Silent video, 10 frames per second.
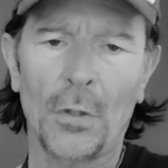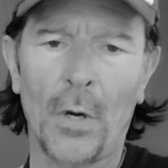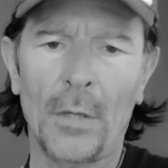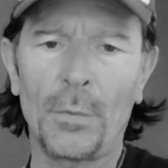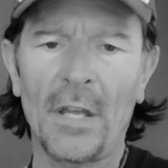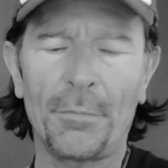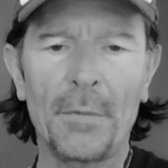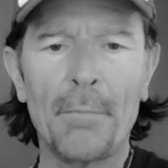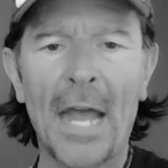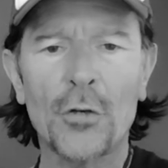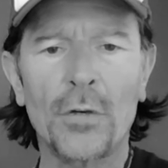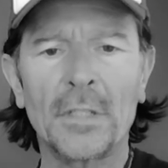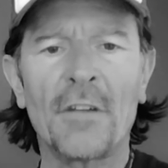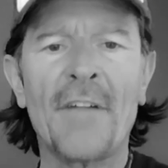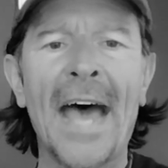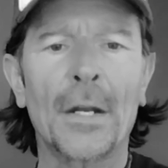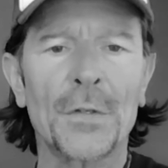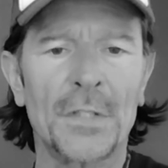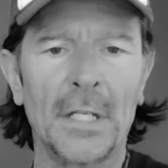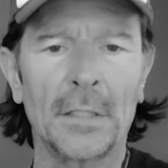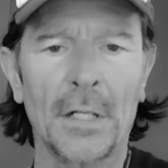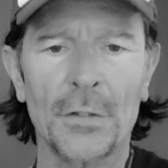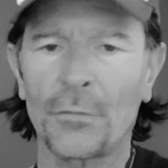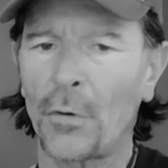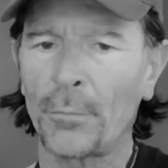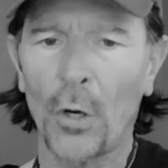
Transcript: So, and we have been measuring the vital signal